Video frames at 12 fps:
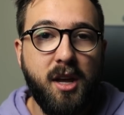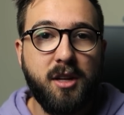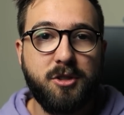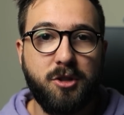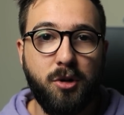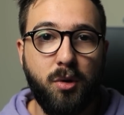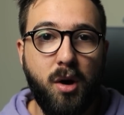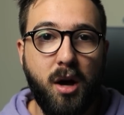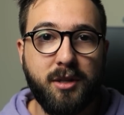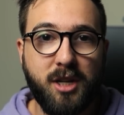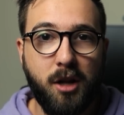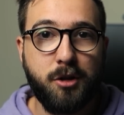So
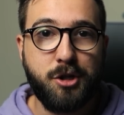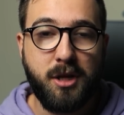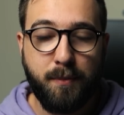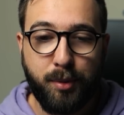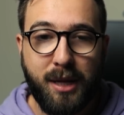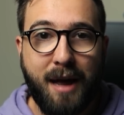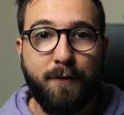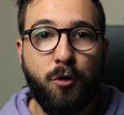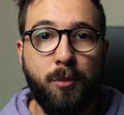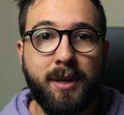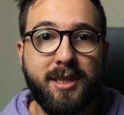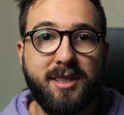ontology, the
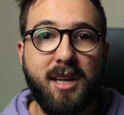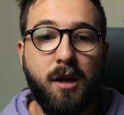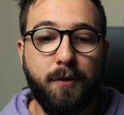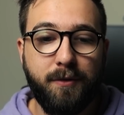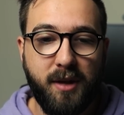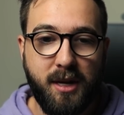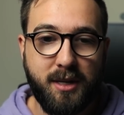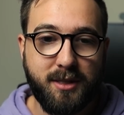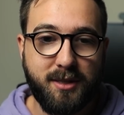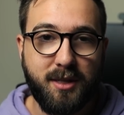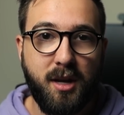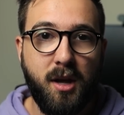platform itself,
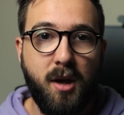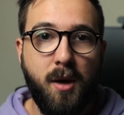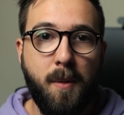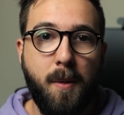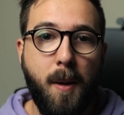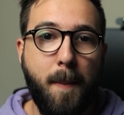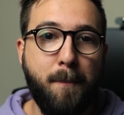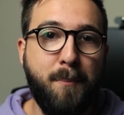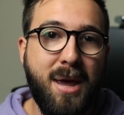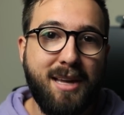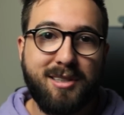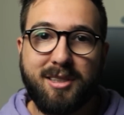is a
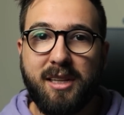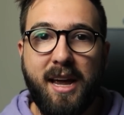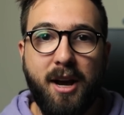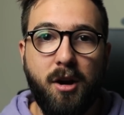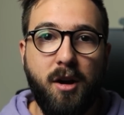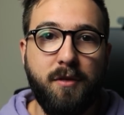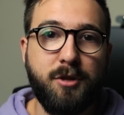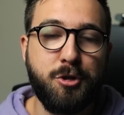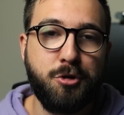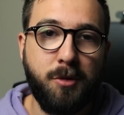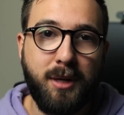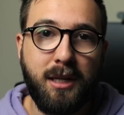base layer of
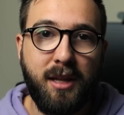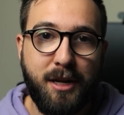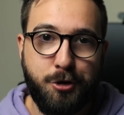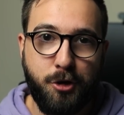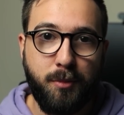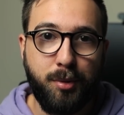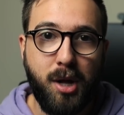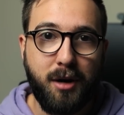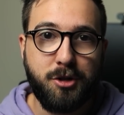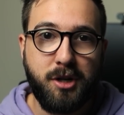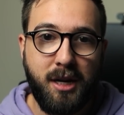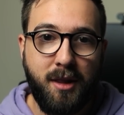distributed ledger or
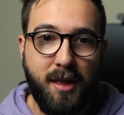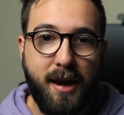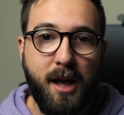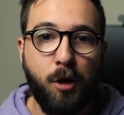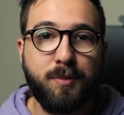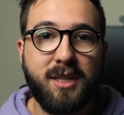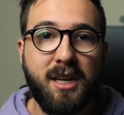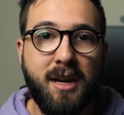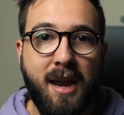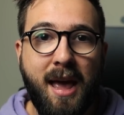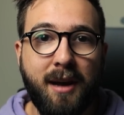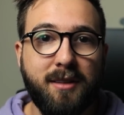blockchain that helps
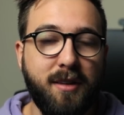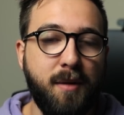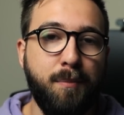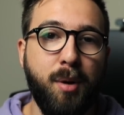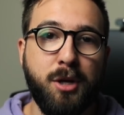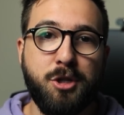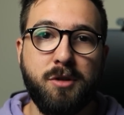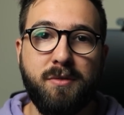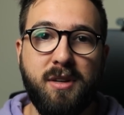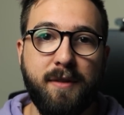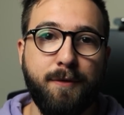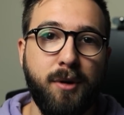connect a bunch
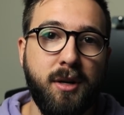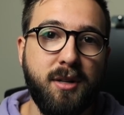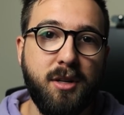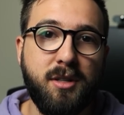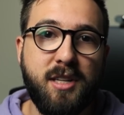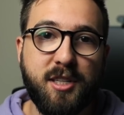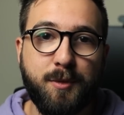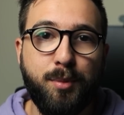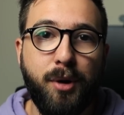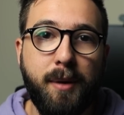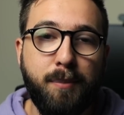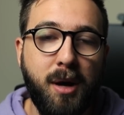of different
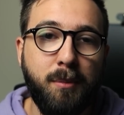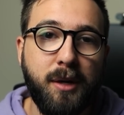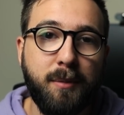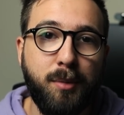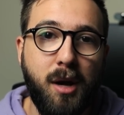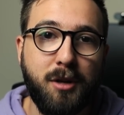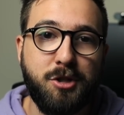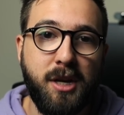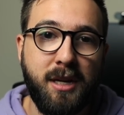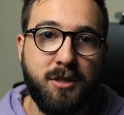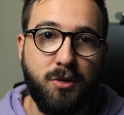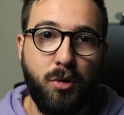disparate public
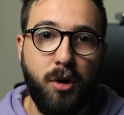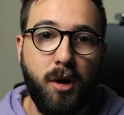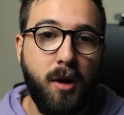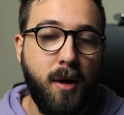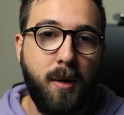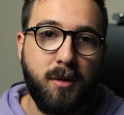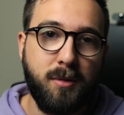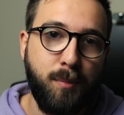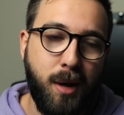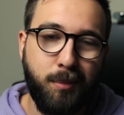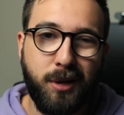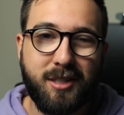blockchains or
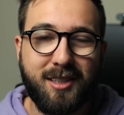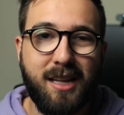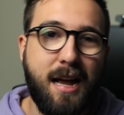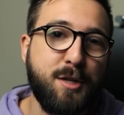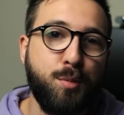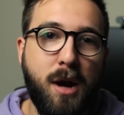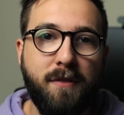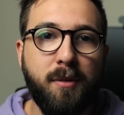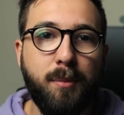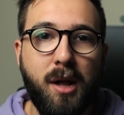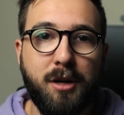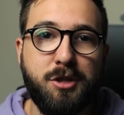
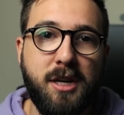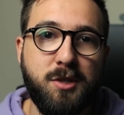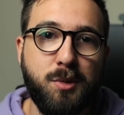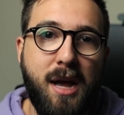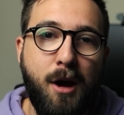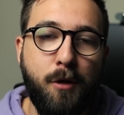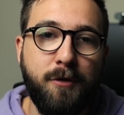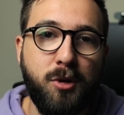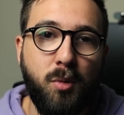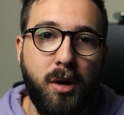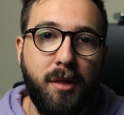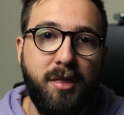public/private blockchains, however you
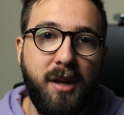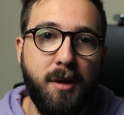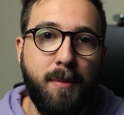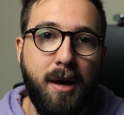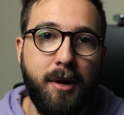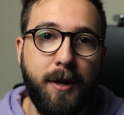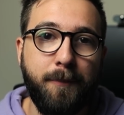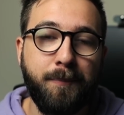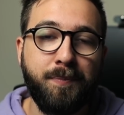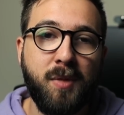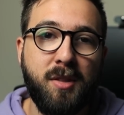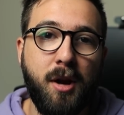wanna think about it,
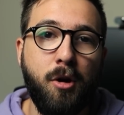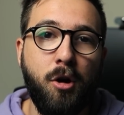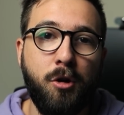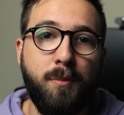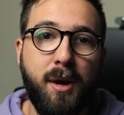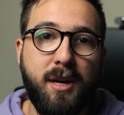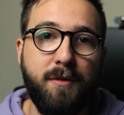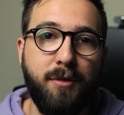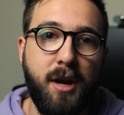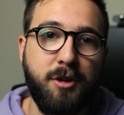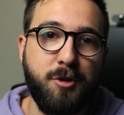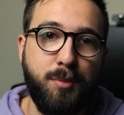that are owned by
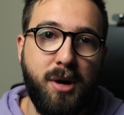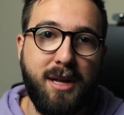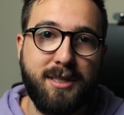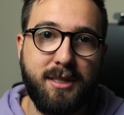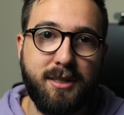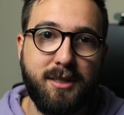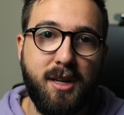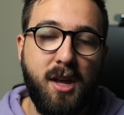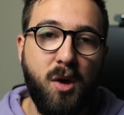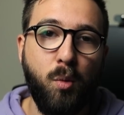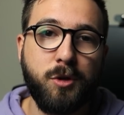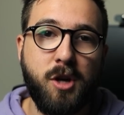different enterprises.
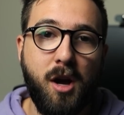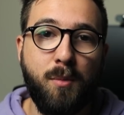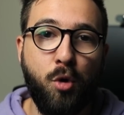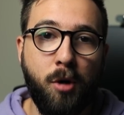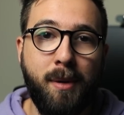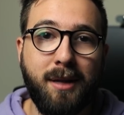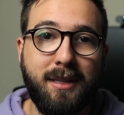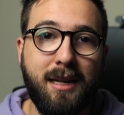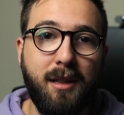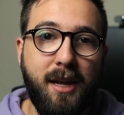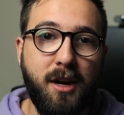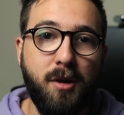We'll talk more about
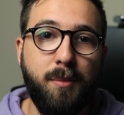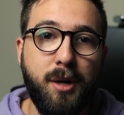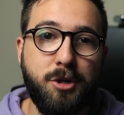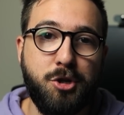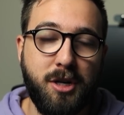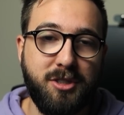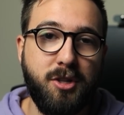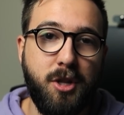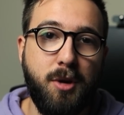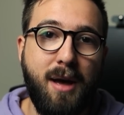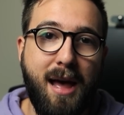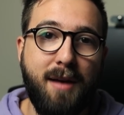that later, but just so that
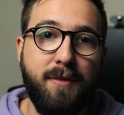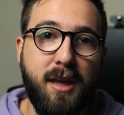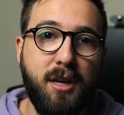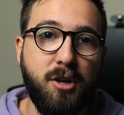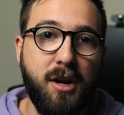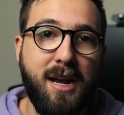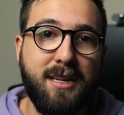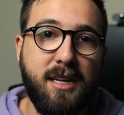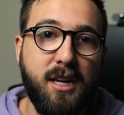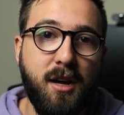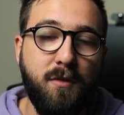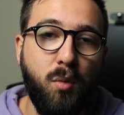you have a good
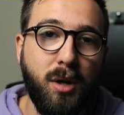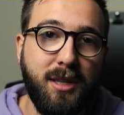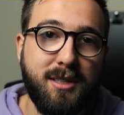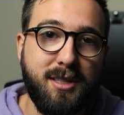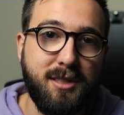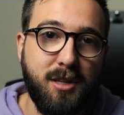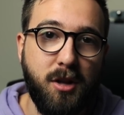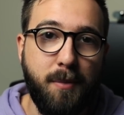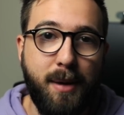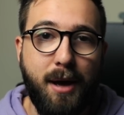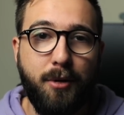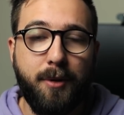idea of what this is all
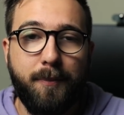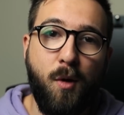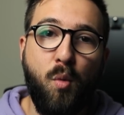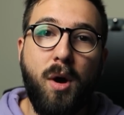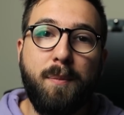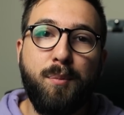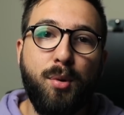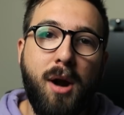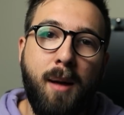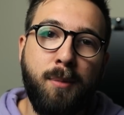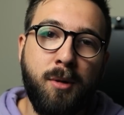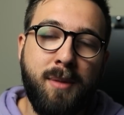about. Now, what
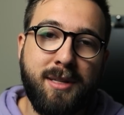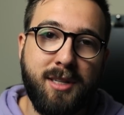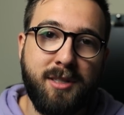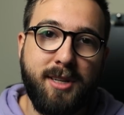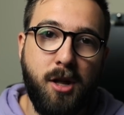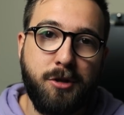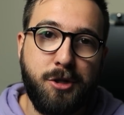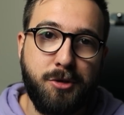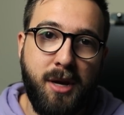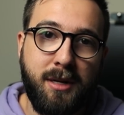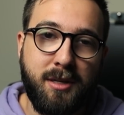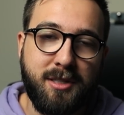problem is ontology
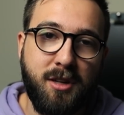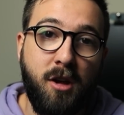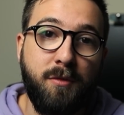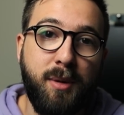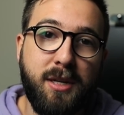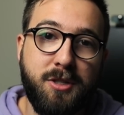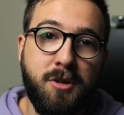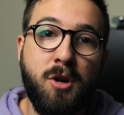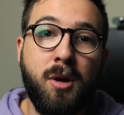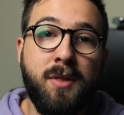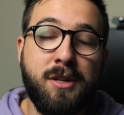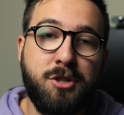trying to solve? Because
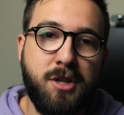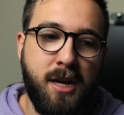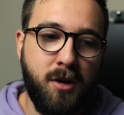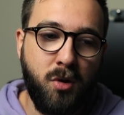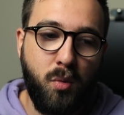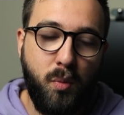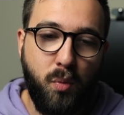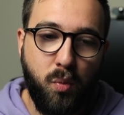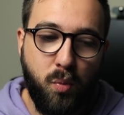on this channel,